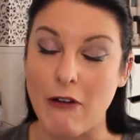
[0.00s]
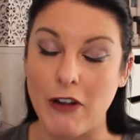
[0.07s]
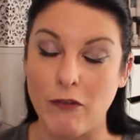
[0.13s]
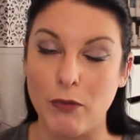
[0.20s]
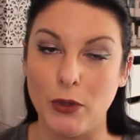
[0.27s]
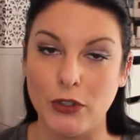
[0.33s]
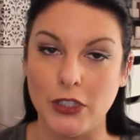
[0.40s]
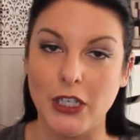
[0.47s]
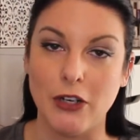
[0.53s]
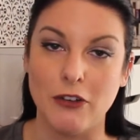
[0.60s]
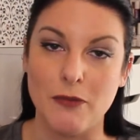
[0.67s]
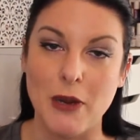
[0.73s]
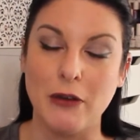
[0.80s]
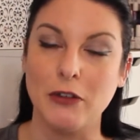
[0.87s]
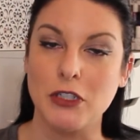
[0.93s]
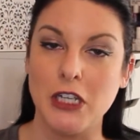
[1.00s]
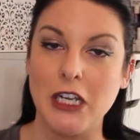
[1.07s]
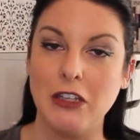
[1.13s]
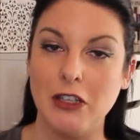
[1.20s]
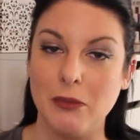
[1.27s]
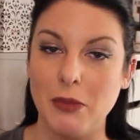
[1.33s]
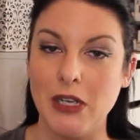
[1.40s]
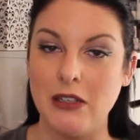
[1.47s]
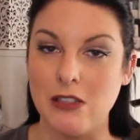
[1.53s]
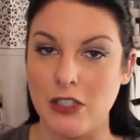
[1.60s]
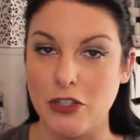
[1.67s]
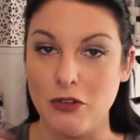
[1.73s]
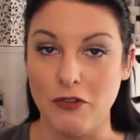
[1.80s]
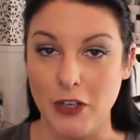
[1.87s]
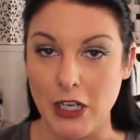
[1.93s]
I've pulled it out of my recycling bin to
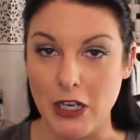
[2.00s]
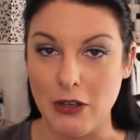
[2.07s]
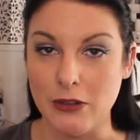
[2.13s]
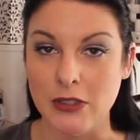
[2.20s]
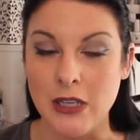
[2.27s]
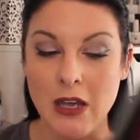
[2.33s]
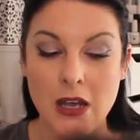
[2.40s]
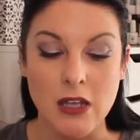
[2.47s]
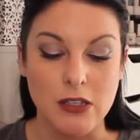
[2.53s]
do videos